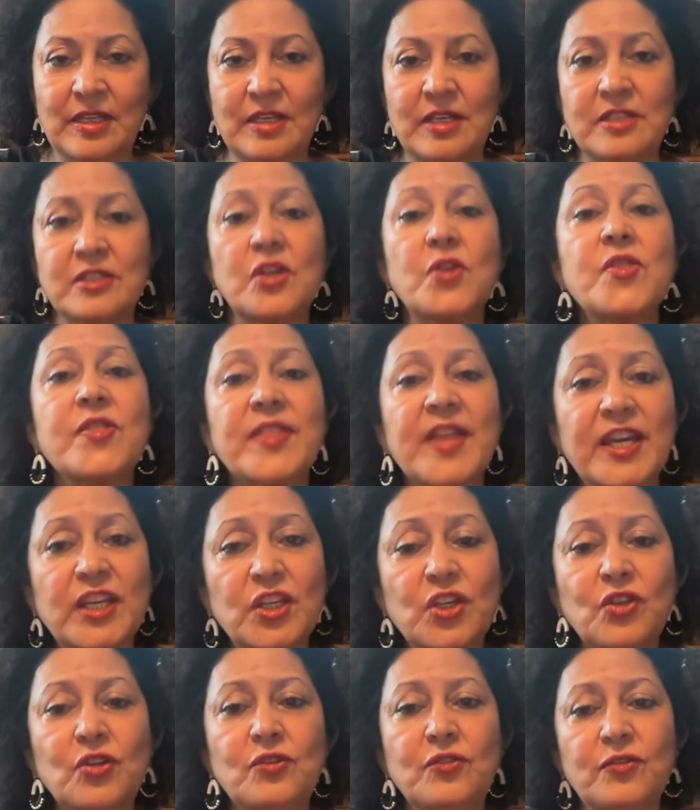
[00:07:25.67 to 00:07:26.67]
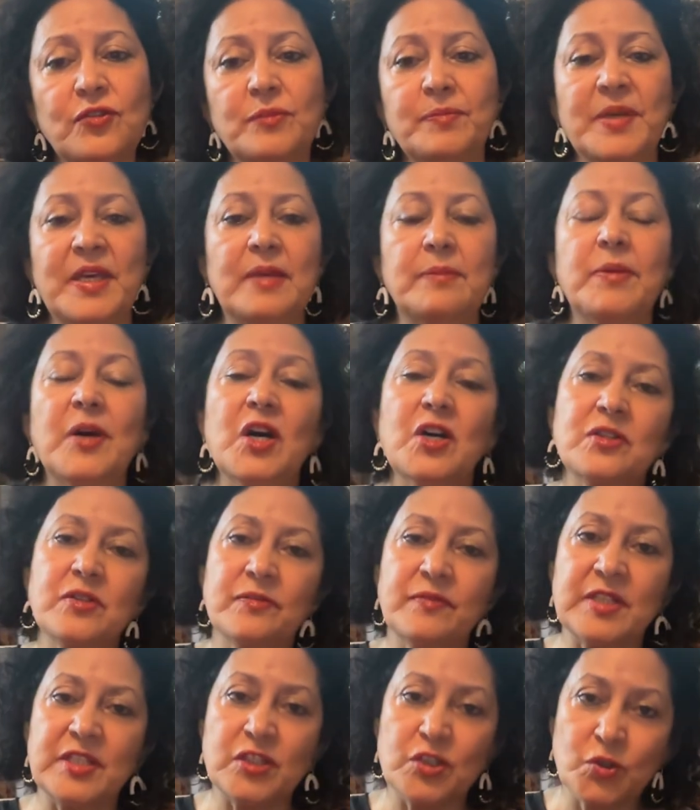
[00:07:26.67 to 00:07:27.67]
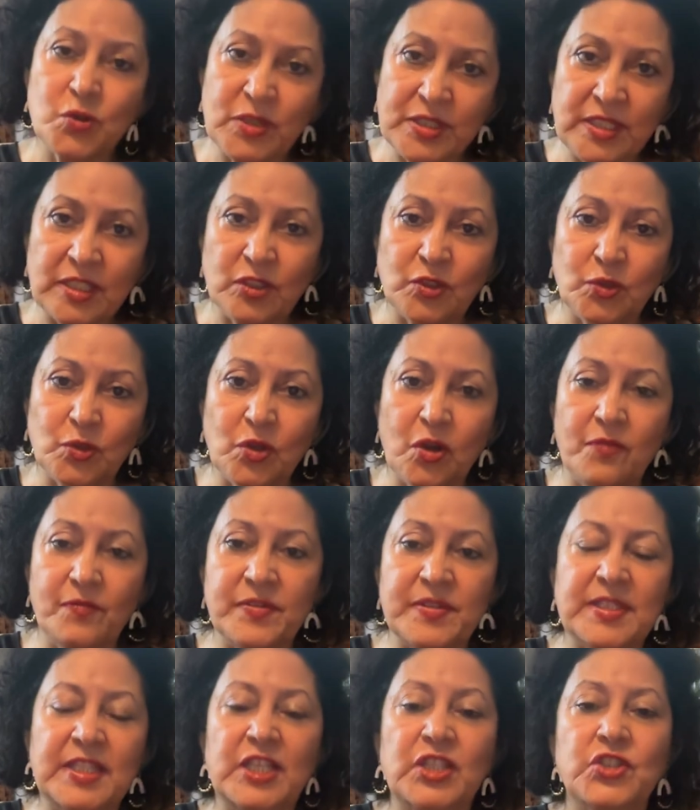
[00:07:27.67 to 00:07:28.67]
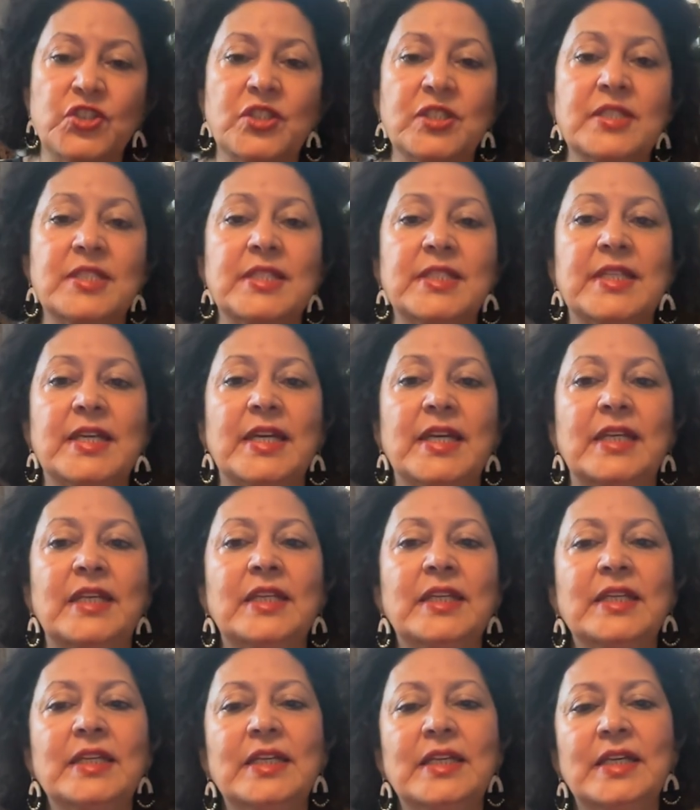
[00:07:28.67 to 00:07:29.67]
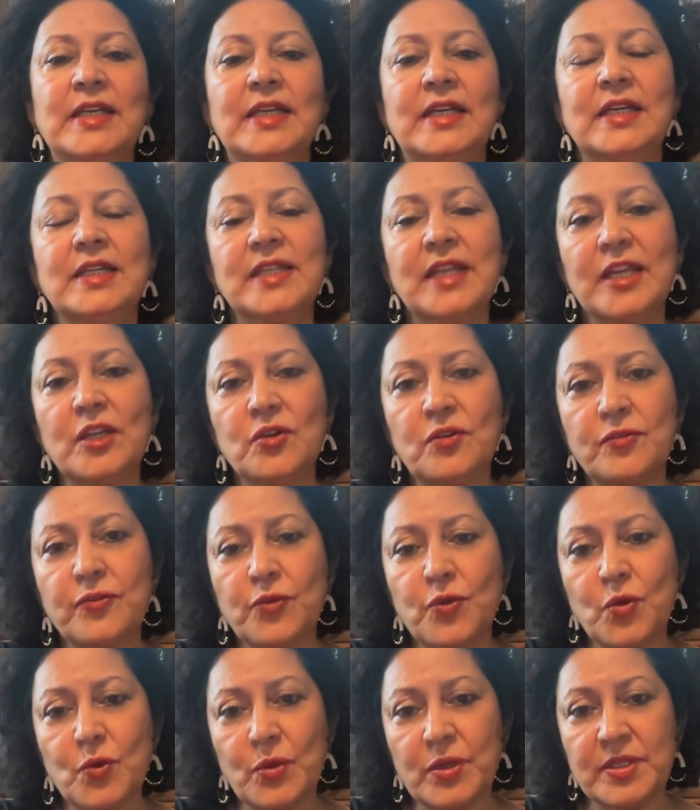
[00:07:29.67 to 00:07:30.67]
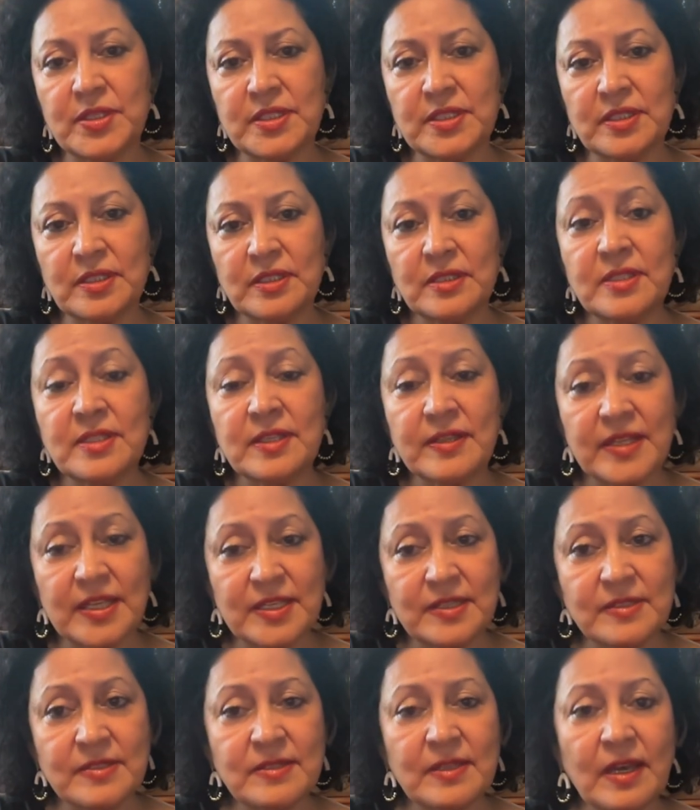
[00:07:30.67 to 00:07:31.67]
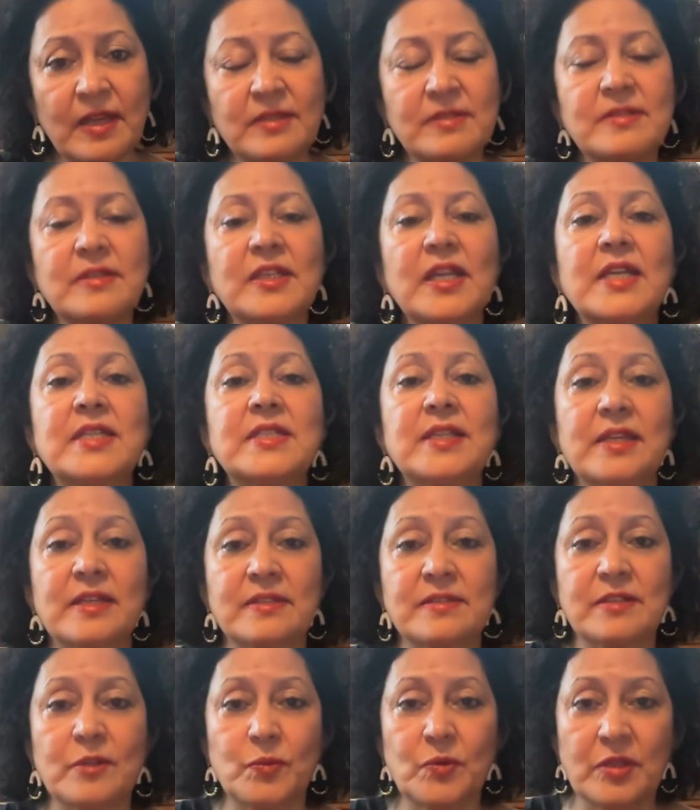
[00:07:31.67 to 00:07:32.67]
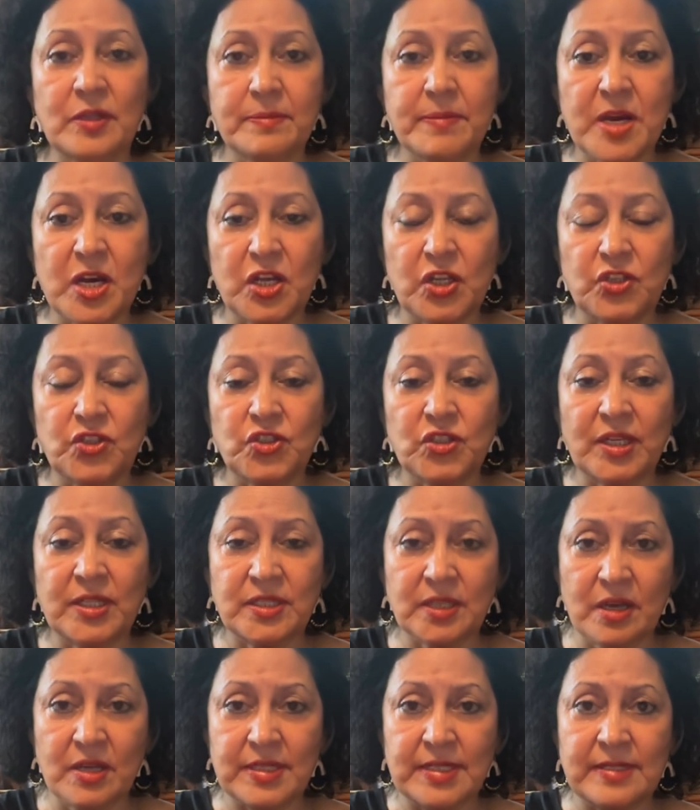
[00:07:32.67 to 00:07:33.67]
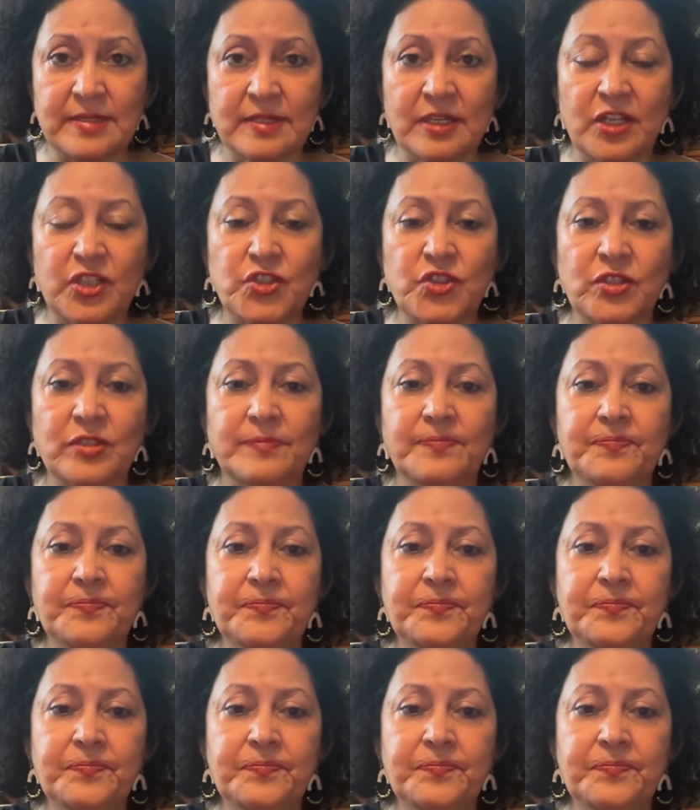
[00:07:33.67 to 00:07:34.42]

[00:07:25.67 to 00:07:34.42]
So thank you for being part of this critical conversation today, and I look forward to the insights and ideas that will emerge at our discussion.